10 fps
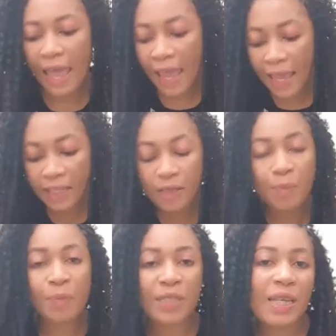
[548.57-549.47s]

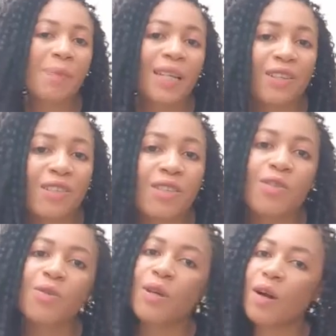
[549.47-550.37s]
And Peter Pan
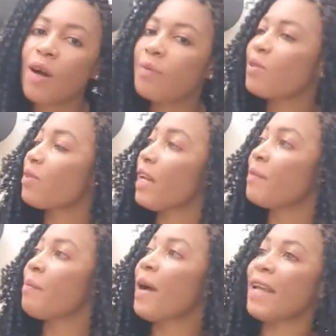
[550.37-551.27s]
doesn't look up to
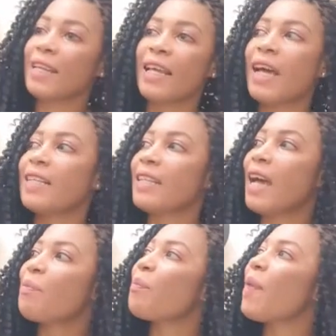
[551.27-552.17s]
that man and
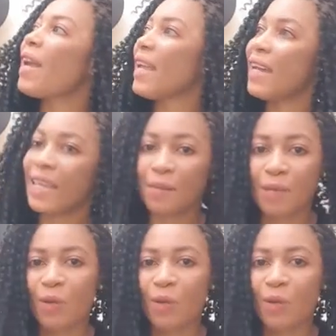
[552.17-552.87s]
admire him,